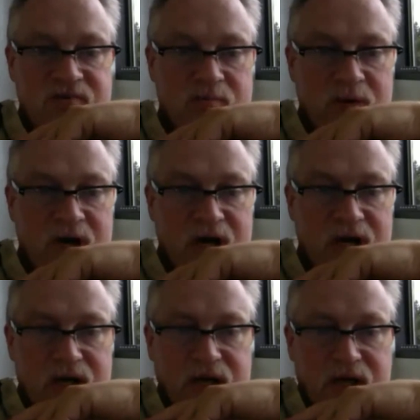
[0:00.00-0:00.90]

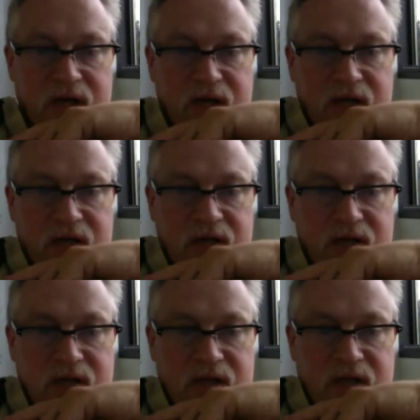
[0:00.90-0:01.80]
but
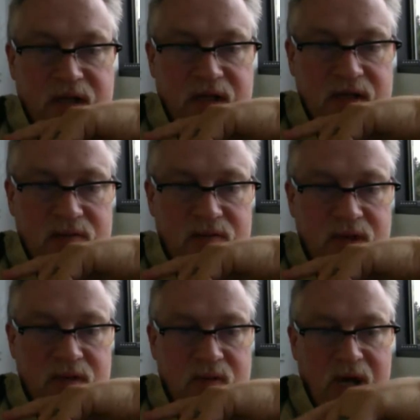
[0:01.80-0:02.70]
the
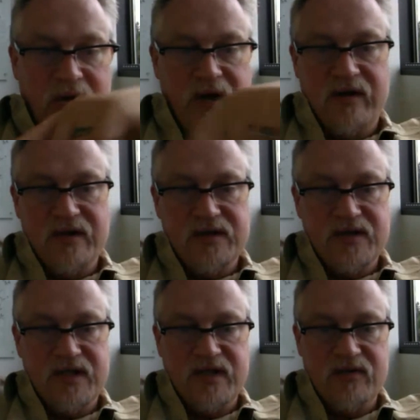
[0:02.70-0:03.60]
required is
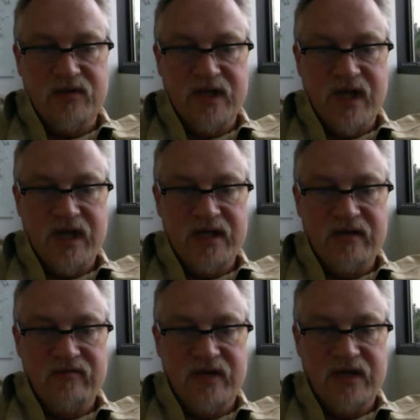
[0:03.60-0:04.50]
the unique ID
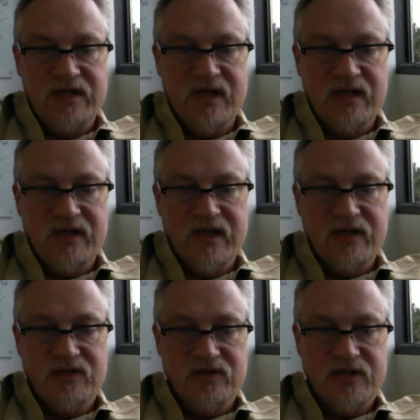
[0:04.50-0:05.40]
of the ETL data
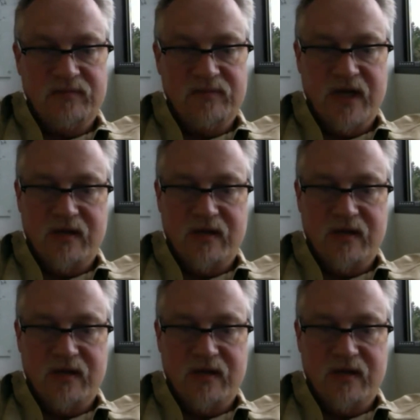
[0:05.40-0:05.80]
source to update,